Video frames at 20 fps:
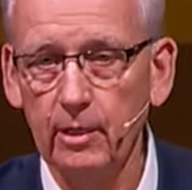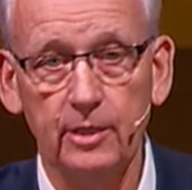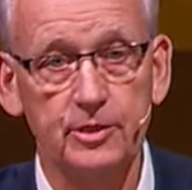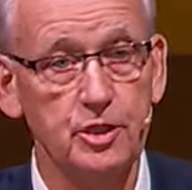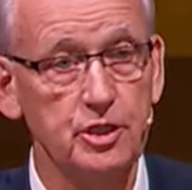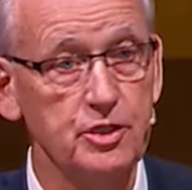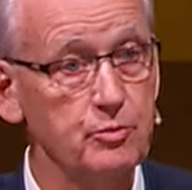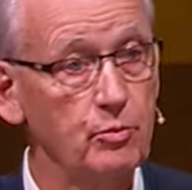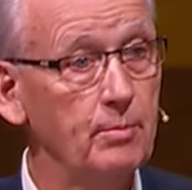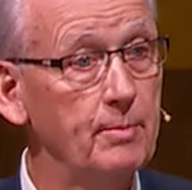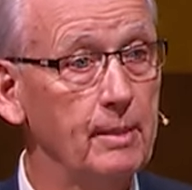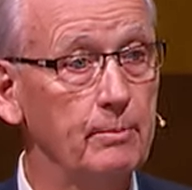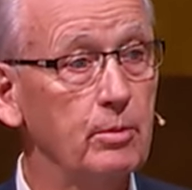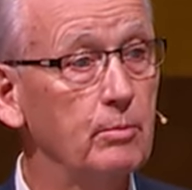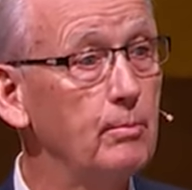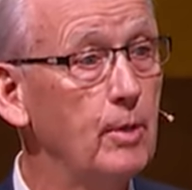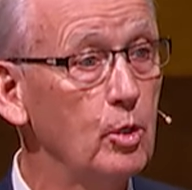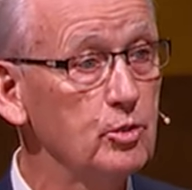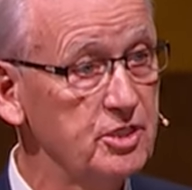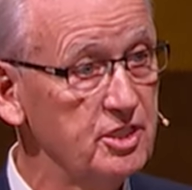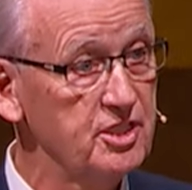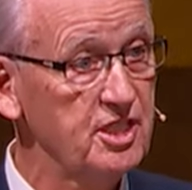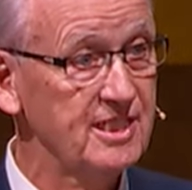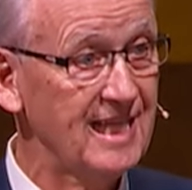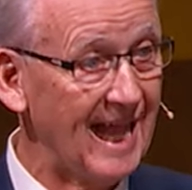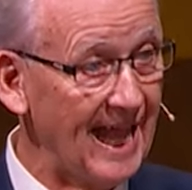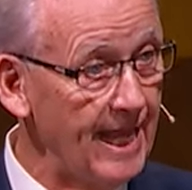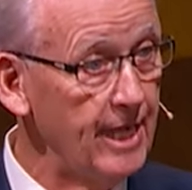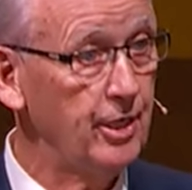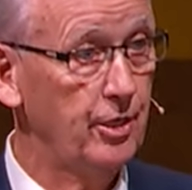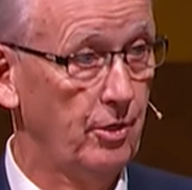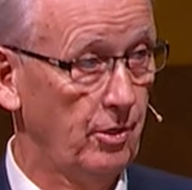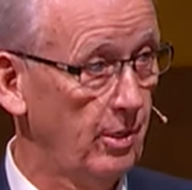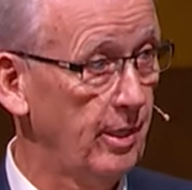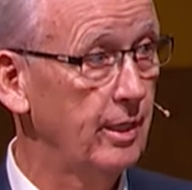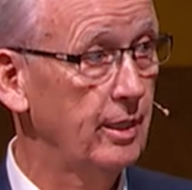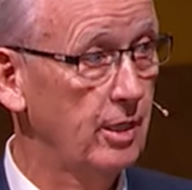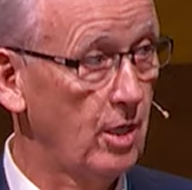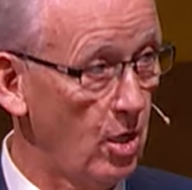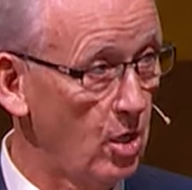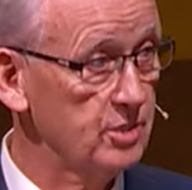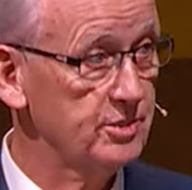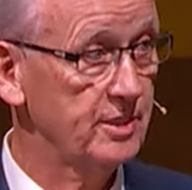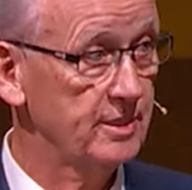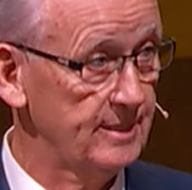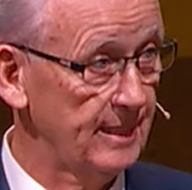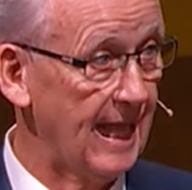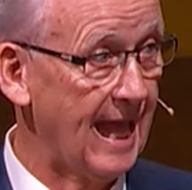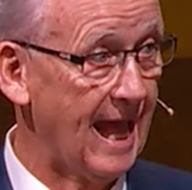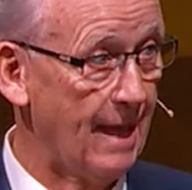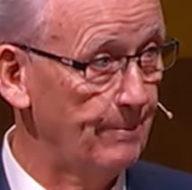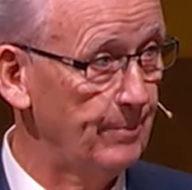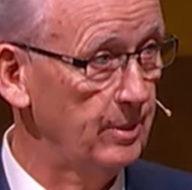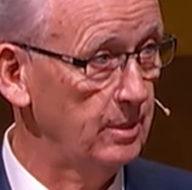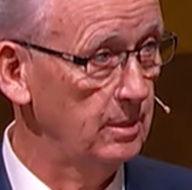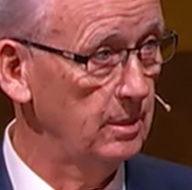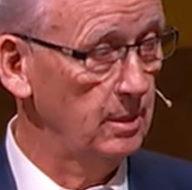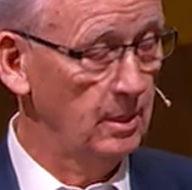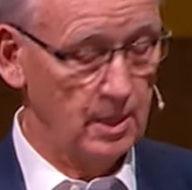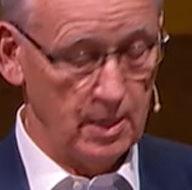Uh, just remember Moses' anger caused this to happen.